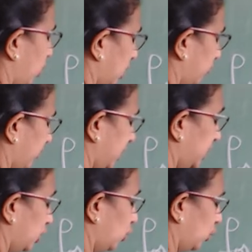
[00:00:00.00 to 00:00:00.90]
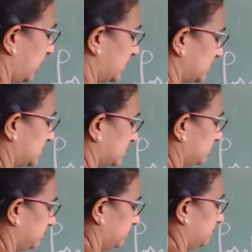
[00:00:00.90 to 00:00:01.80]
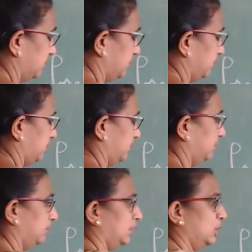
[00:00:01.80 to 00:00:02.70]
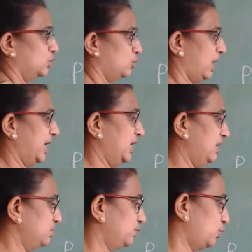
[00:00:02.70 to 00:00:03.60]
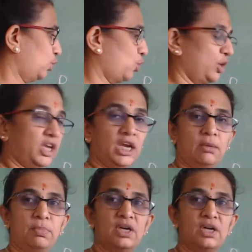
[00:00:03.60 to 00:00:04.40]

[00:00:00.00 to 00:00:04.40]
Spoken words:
modified into wings. So hind limbs for walking and